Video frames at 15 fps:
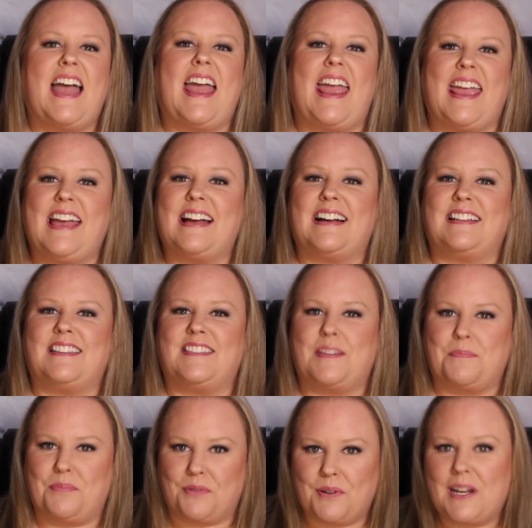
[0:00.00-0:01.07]
and the
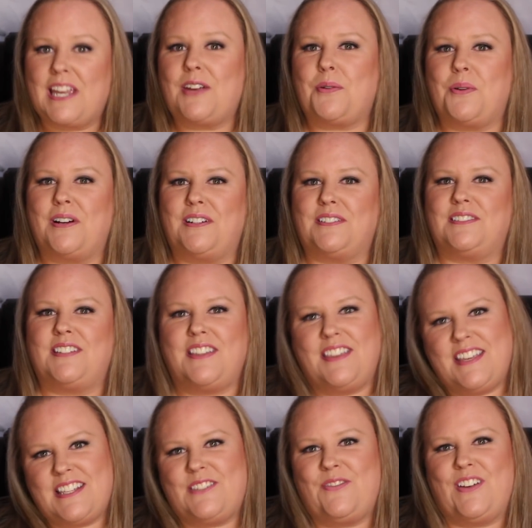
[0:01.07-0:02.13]
prequel to
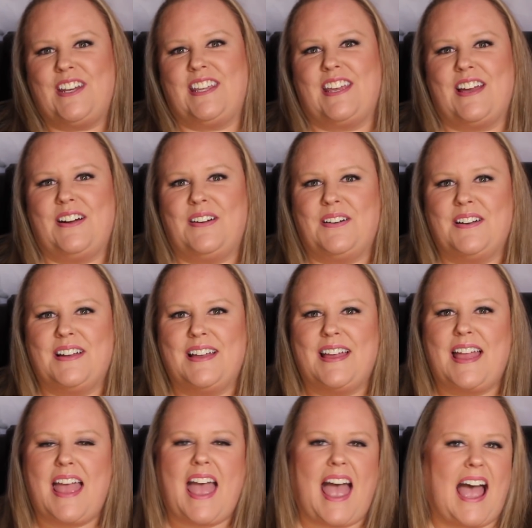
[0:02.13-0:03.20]
this video,
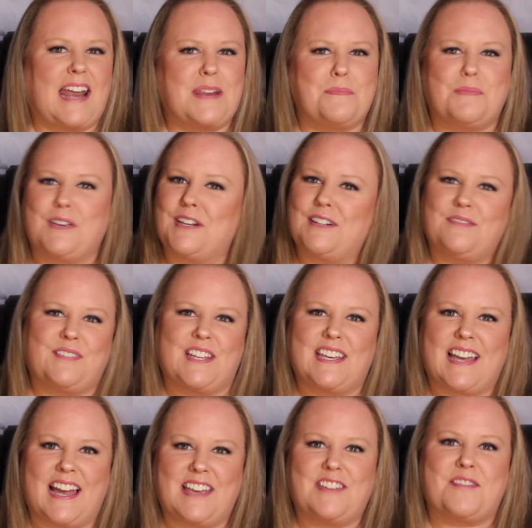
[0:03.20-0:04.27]
how to beautifully
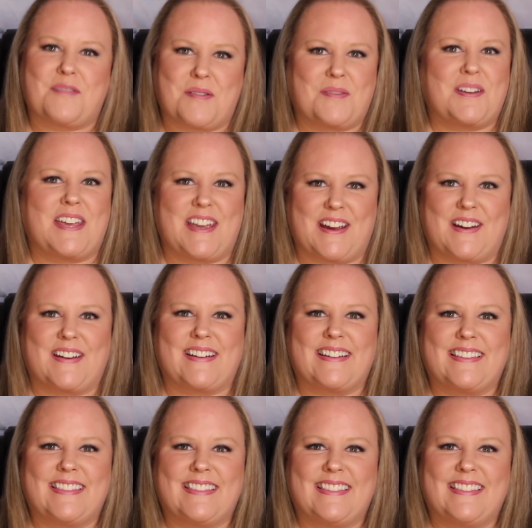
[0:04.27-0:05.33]
cut your own hair.
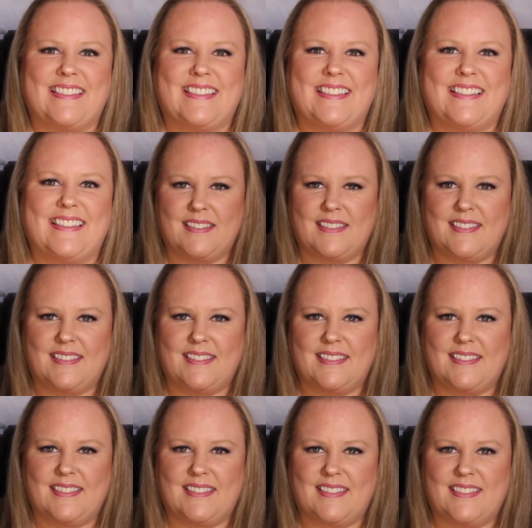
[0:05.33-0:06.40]

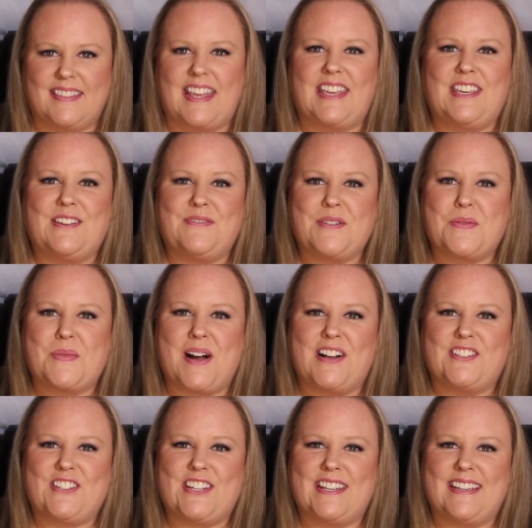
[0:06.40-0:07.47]
Thank you for
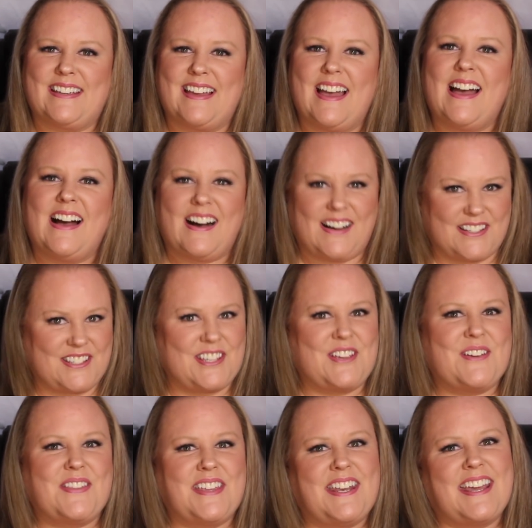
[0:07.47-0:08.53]
watching. I'll see
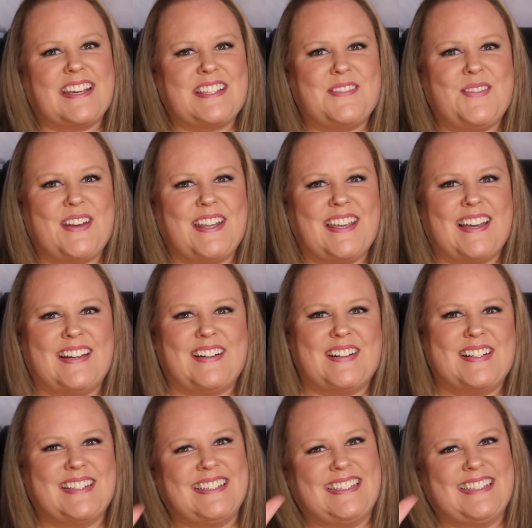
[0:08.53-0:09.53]
you in the next video.